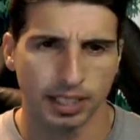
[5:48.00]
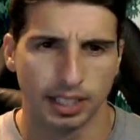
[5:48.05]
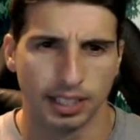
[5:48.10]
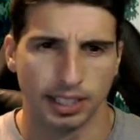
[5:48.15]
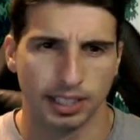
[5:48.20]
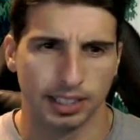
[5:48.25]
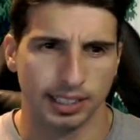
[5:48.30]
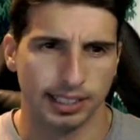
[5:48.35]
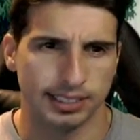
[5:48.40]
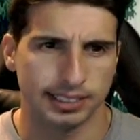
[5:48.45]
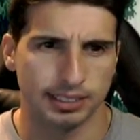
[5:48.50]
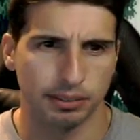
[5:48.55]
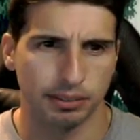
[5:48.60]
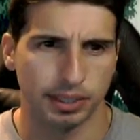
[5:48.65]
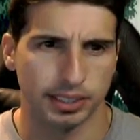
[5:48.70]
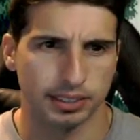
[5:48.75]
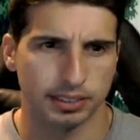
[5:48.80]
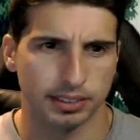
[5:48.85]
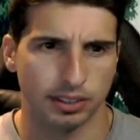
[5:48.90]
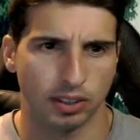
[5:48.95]
Let's see
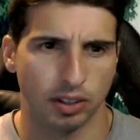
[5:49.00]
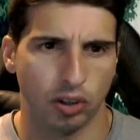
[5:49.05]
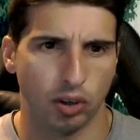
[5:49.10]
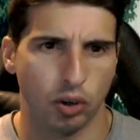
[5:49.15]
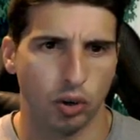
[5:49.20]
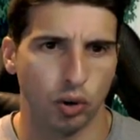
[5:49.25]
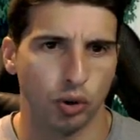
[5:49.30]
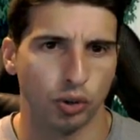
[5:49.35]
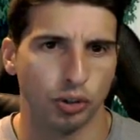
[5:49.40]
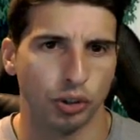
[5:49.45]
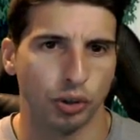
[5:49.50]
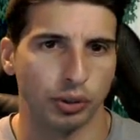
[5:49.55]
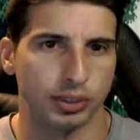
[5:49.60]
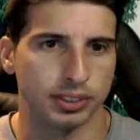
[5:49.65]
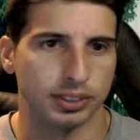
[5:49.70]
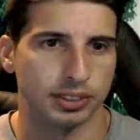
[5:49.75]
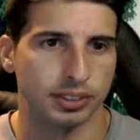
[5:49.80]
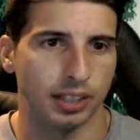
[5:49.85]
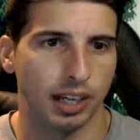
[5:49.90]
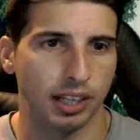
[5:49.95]
right here. Oh, no,
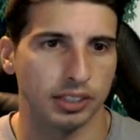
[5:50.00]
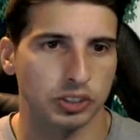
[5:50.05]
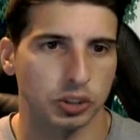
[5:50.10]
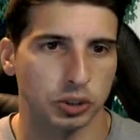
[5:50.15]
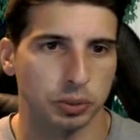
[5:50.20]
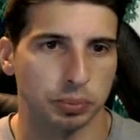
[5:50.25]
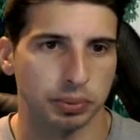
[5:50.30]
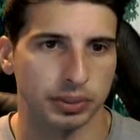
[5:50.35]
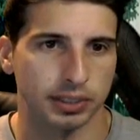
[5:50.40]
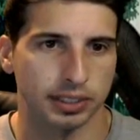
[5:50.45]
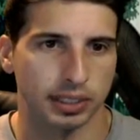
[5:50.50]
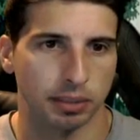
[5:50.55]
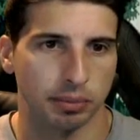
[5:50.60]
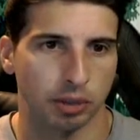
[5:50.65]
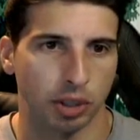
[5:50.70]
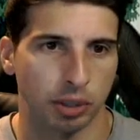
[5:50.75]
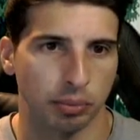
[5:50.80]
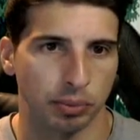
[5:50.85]
it's not Super TMR,